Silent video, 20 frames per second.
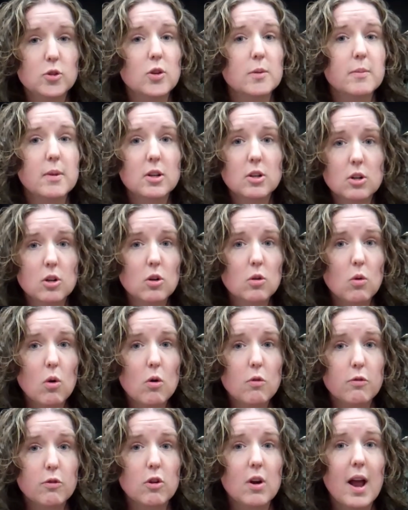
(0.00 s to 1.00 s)
So I'm going to go
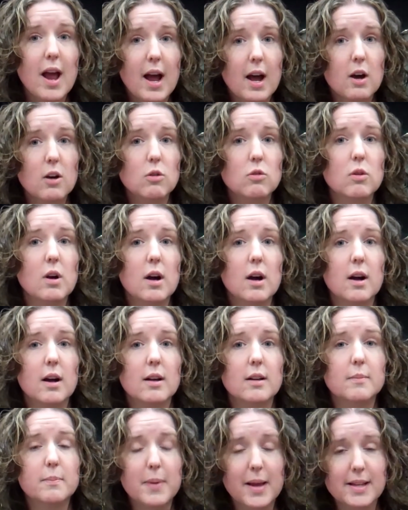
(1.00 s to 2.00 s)
over how
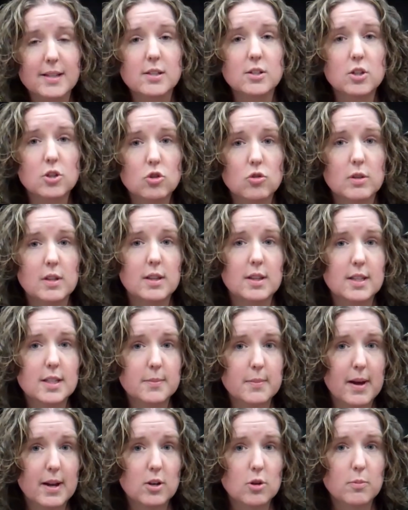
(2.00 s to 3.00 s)
best to treat
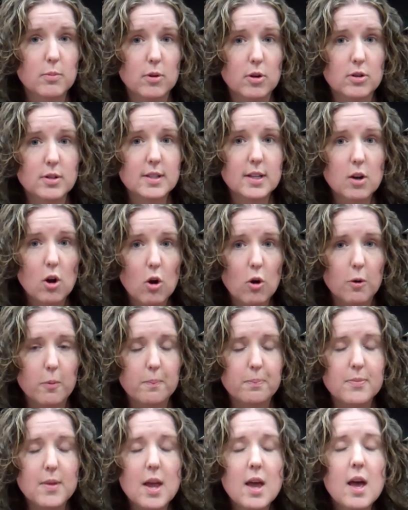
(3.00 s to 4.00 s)
these minor burns at
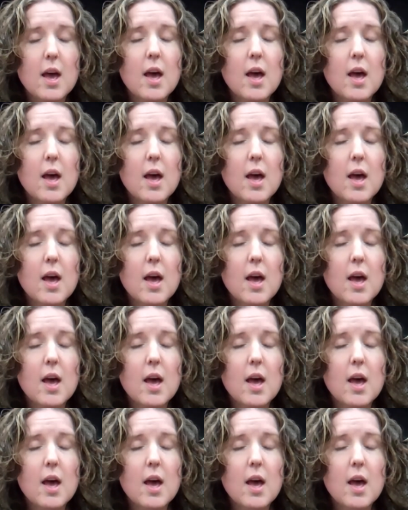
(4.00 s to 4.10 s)
home.